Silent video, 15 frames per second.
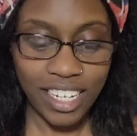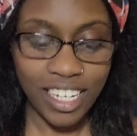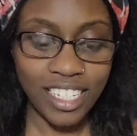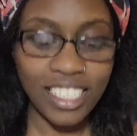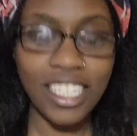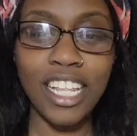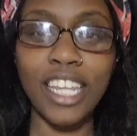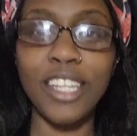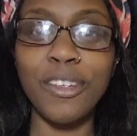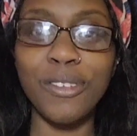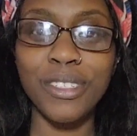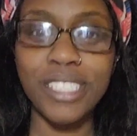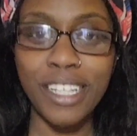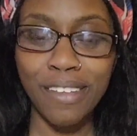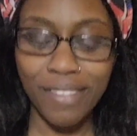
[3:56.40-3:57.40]
And it's the
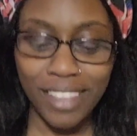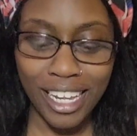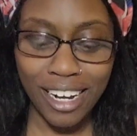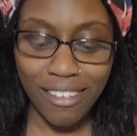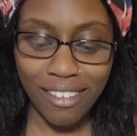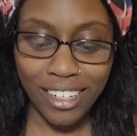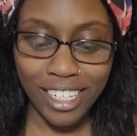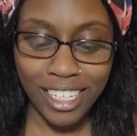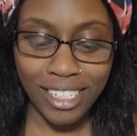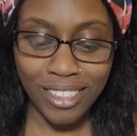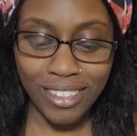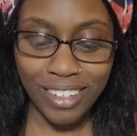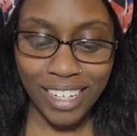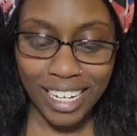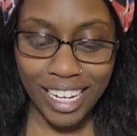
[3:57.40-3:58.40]
little stuff that I really
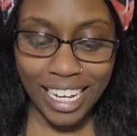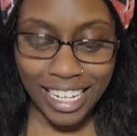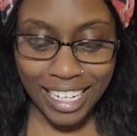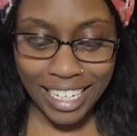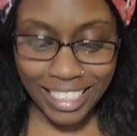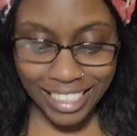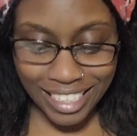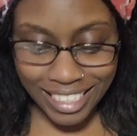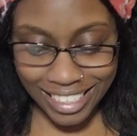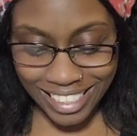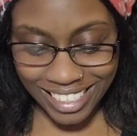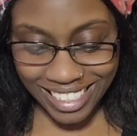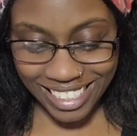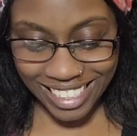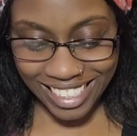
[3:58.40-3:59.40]
enjoy. Like, I like this.
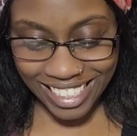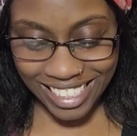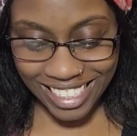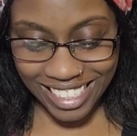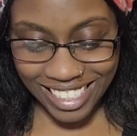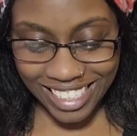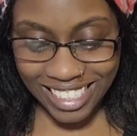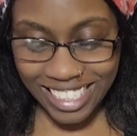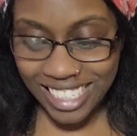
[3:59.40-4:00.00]
This is the